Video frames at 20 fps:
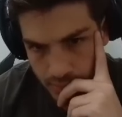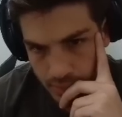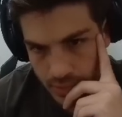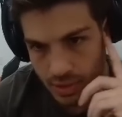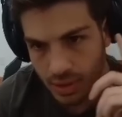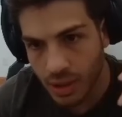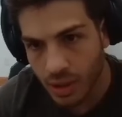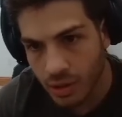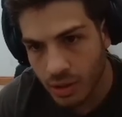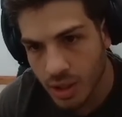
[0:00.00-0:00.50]

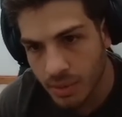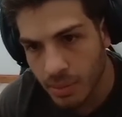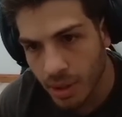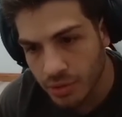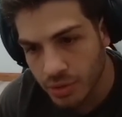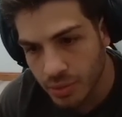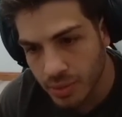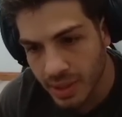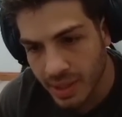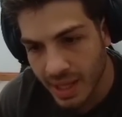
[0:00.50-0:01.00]
Oh, come on,
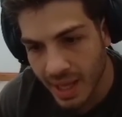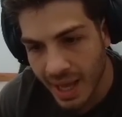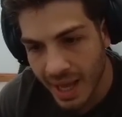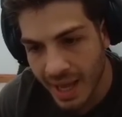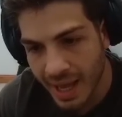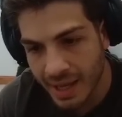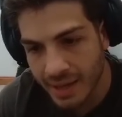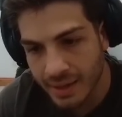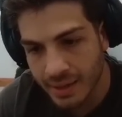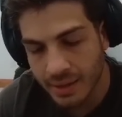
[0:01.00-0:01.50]
do it
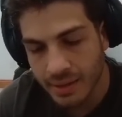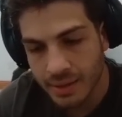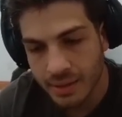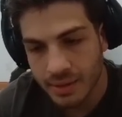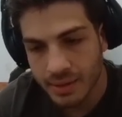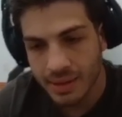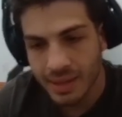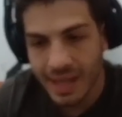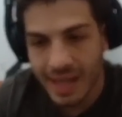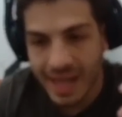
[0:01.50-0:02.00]
again.
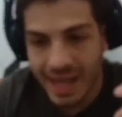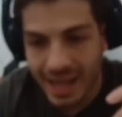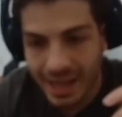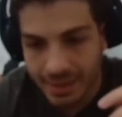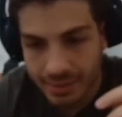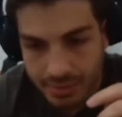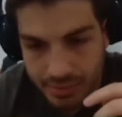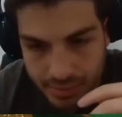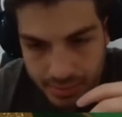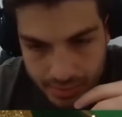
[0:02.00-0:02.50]

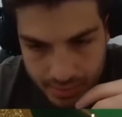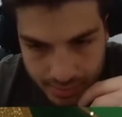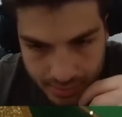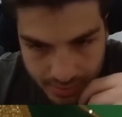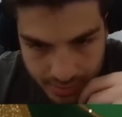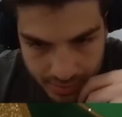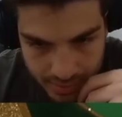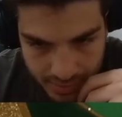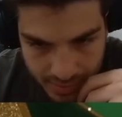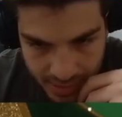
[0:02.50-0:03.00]

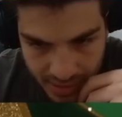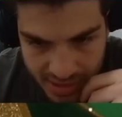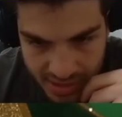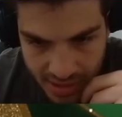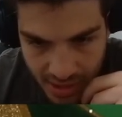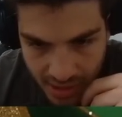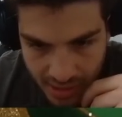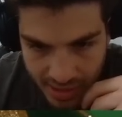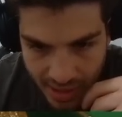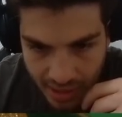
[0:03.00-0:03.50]
That's
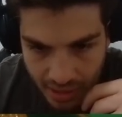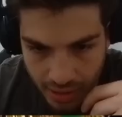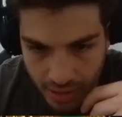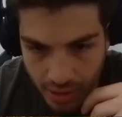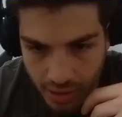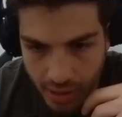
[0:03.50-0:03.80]
not that good.